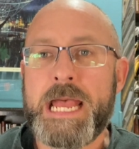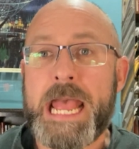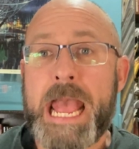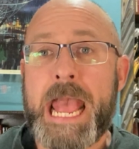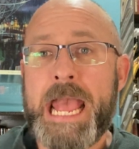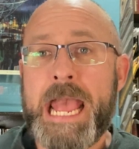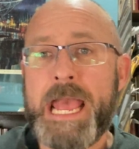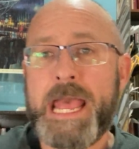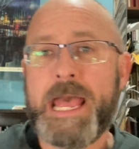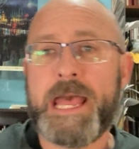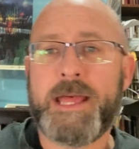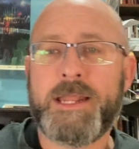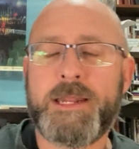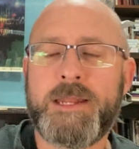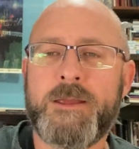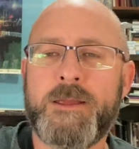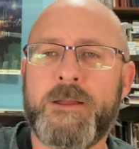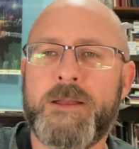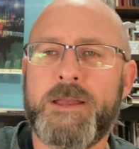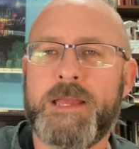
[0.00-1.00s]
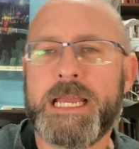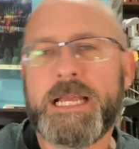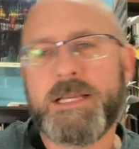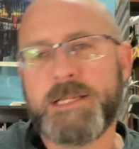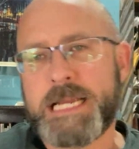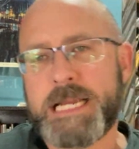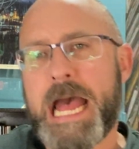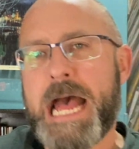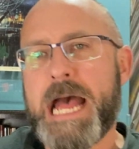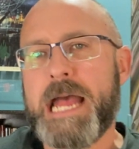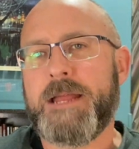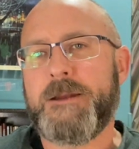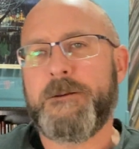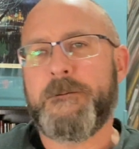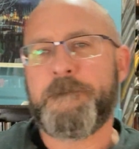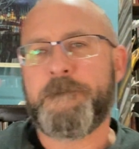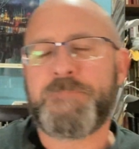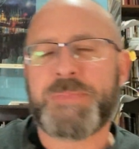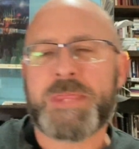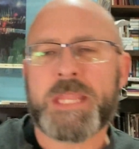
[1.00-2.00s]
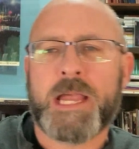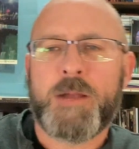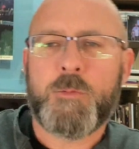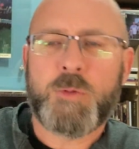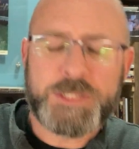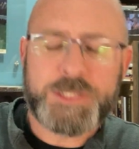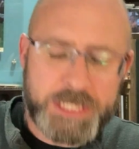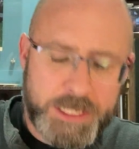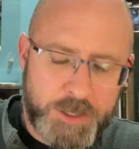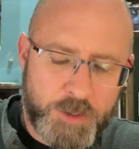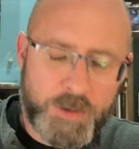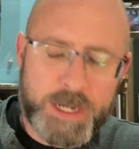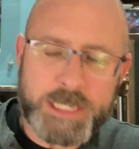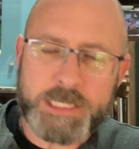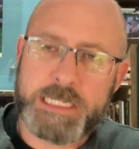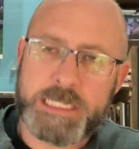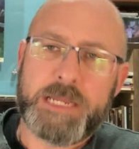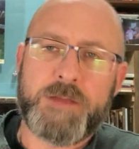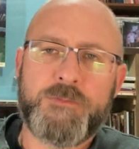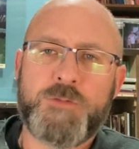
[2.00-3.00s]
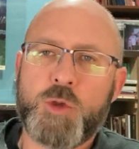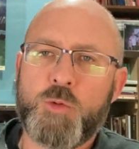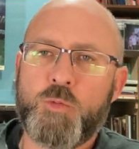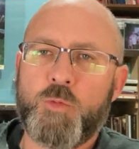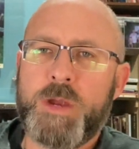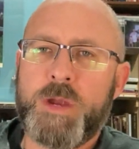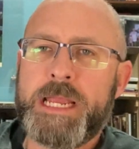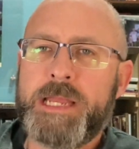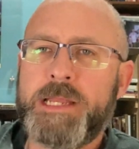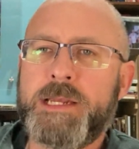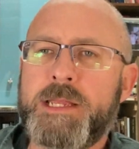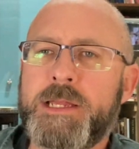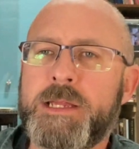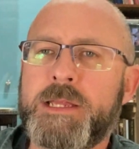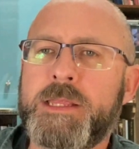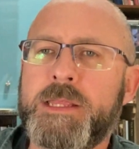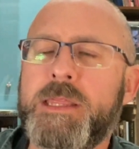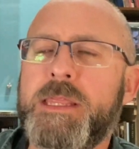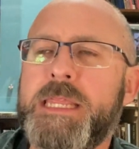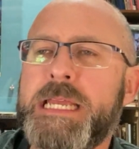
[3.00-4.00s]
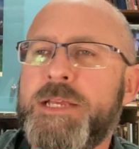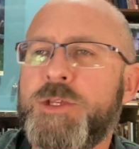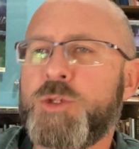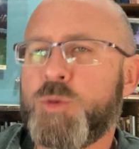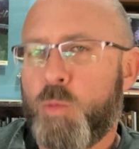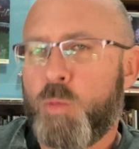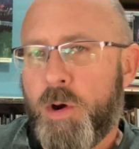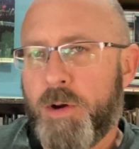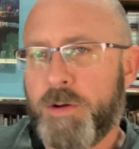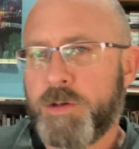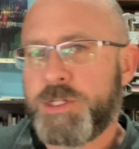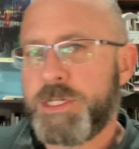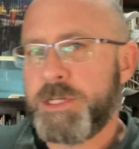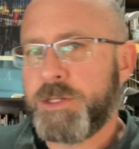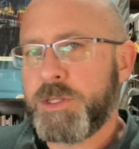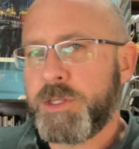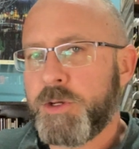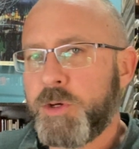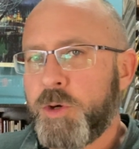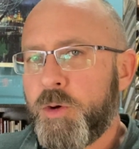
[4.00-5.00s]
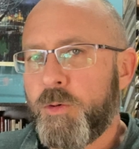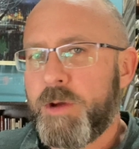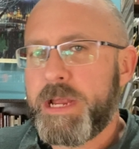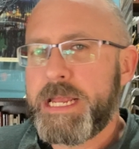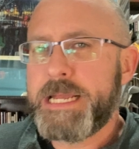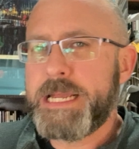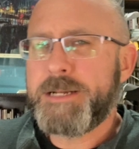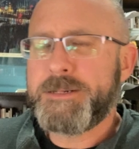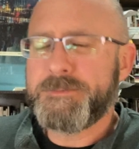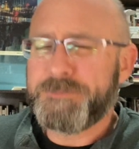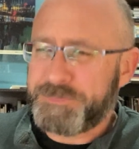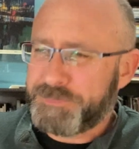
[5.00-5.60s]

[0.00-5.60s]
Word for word: and He's kind. What's interesting, if you read uh, these words in the Greek,